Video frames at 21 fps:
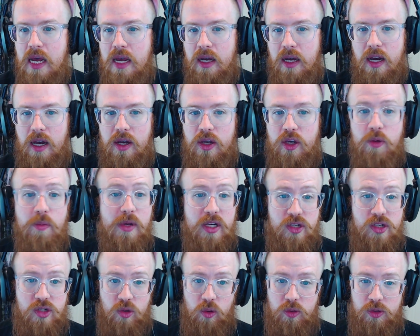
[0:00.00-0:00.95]
You can be a
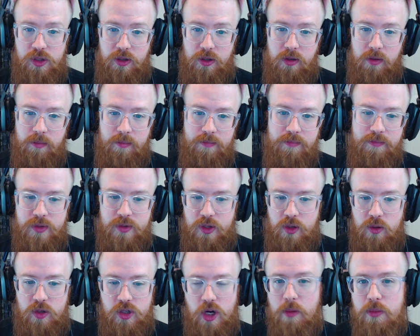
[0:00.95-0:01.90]
soldier, so
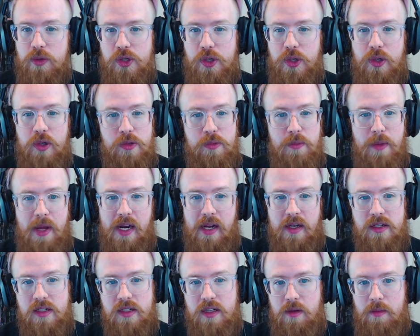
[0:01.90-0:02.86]
sharpshooters,
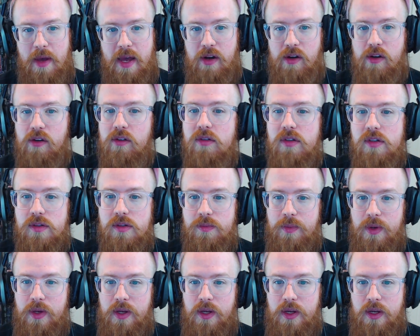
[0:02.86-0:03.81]
medics, commandos.
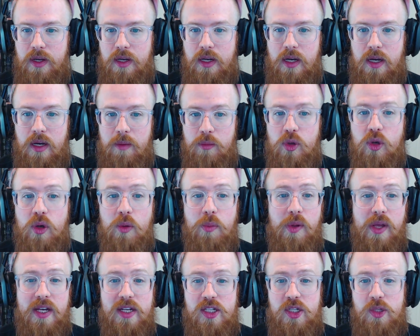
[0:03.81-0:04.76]
You can
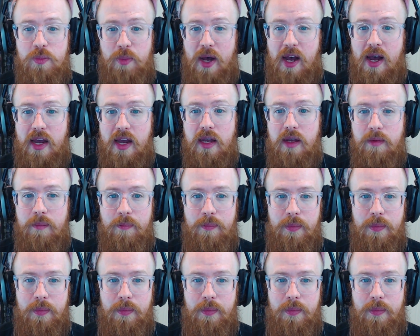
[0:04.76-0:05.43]
play a spy.